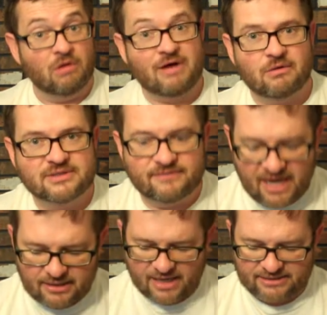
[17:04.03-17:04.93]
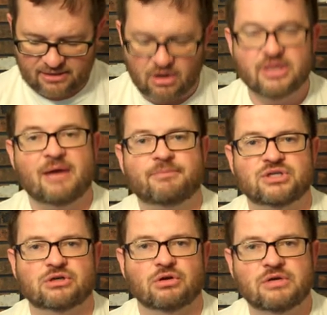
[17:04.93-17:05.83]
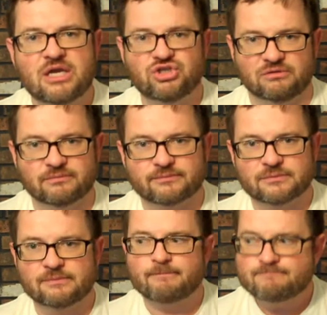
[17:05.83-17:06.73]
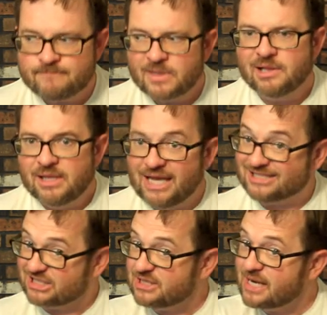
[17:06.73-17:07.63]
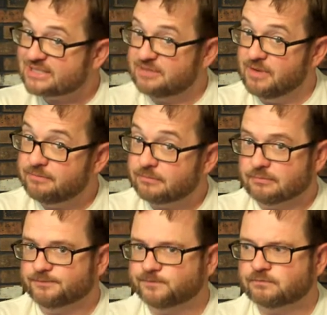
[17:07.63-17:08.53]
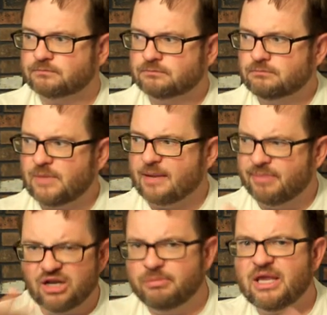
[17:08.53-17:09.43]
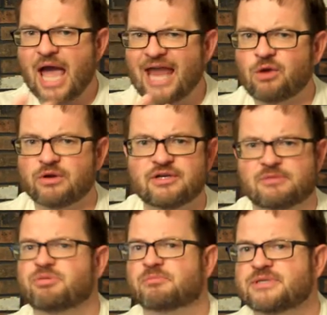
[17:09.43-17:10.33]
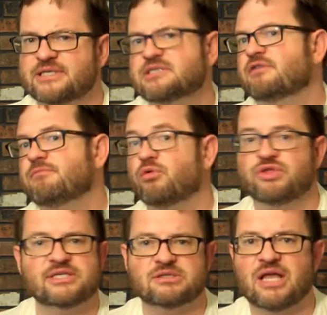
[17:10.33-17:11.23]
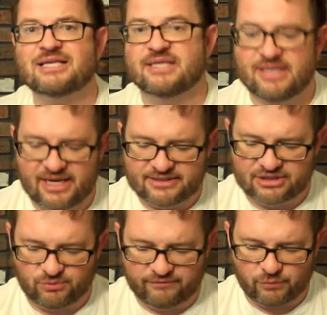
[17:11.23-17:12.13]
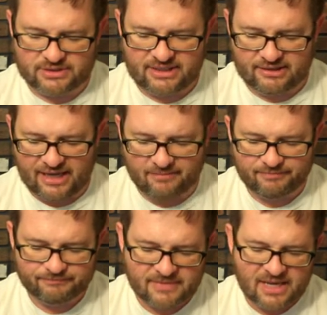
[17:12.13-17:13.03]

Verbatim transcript: 12 hours of daylight on that particular location. It's just an estimate, but it'll be adequate to the purposes of both this class and the ATS-114 lab.